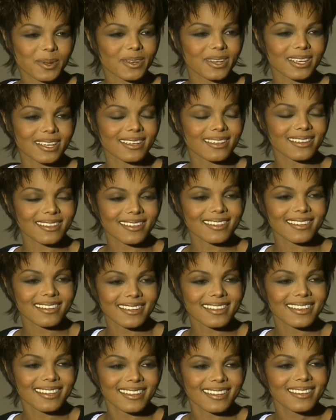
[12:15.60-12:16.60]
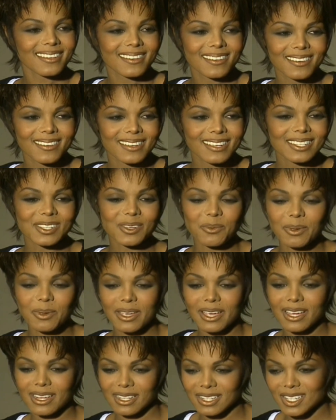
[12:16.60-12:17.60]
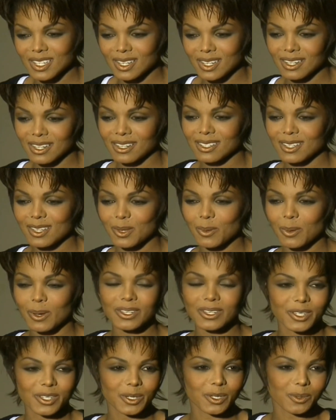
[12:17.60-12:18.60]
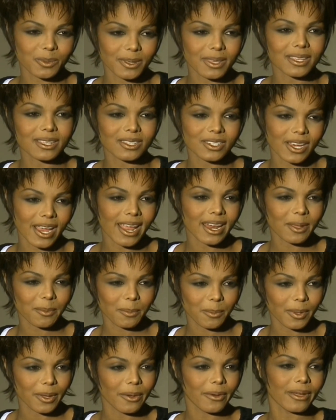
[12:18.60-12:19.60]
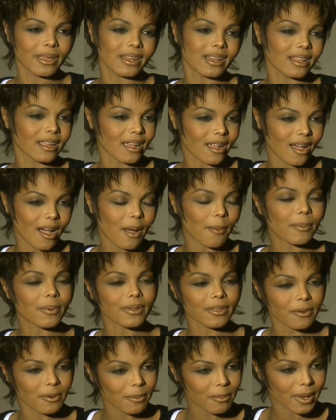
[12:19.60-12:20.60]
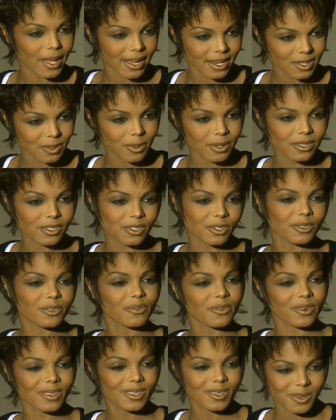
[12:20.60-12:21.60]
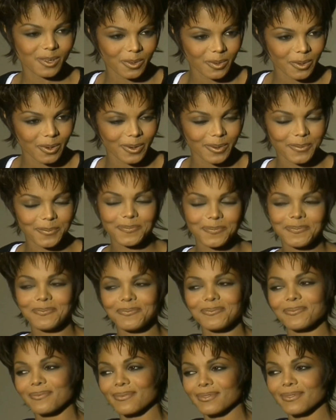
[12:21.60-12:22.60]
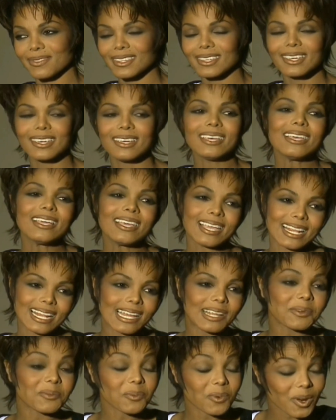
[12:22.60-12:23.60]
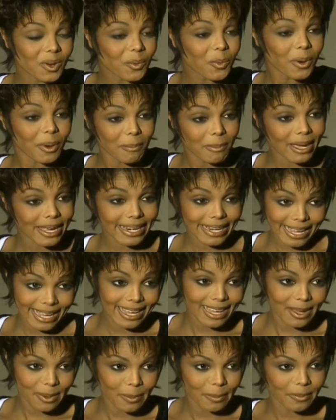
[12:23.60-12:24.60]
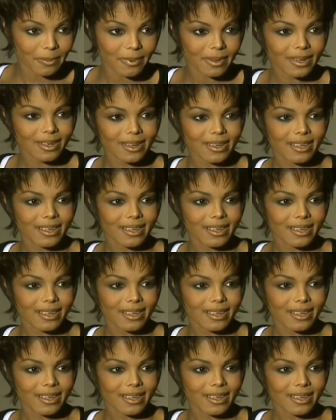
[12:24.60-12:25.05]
Booty. Yeah. So we had this sweatshirts with the Janet period in copper. There were black sweatshirts for the tour. And I didn't want to wear my name,